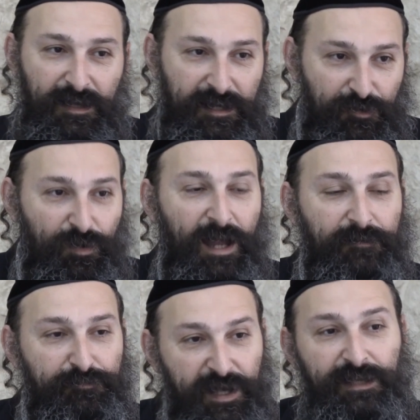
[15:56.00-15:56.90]

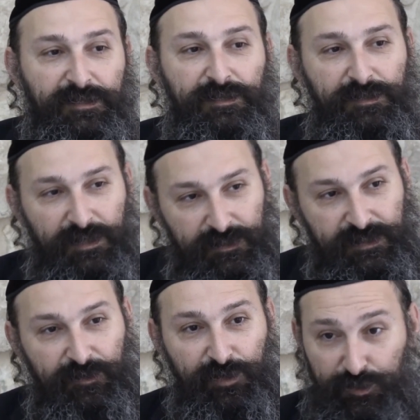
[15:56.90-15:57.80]
Iran bases in
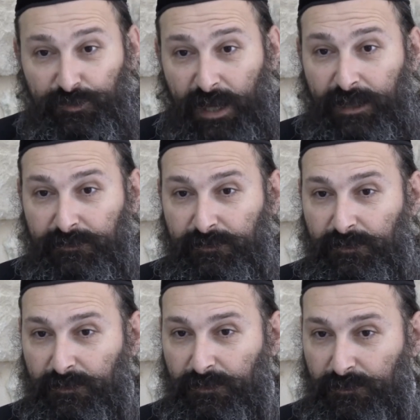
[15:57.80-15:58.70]
Syria tonight.
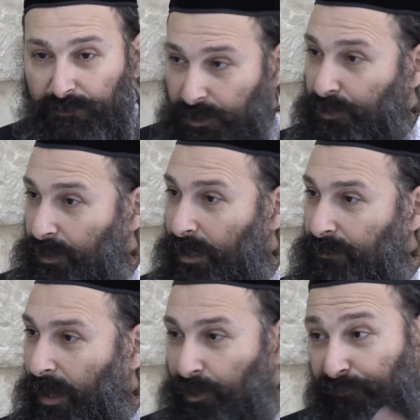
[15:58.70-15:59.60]
Just
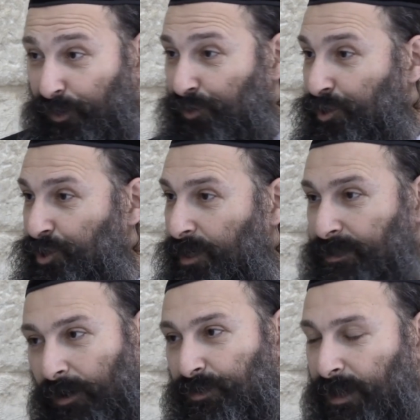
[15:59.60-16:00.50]
tonight. I don't know if you heard the
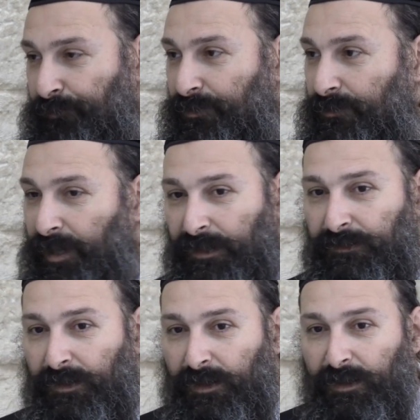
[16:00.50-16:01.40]
jets. I was up till
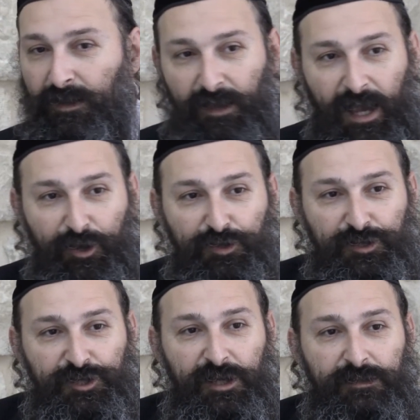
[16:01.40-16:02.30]
late. I heard
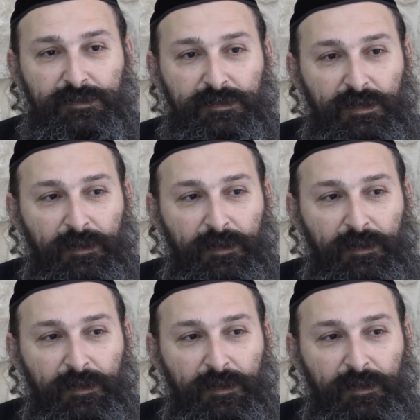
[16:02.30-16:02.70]
the jets.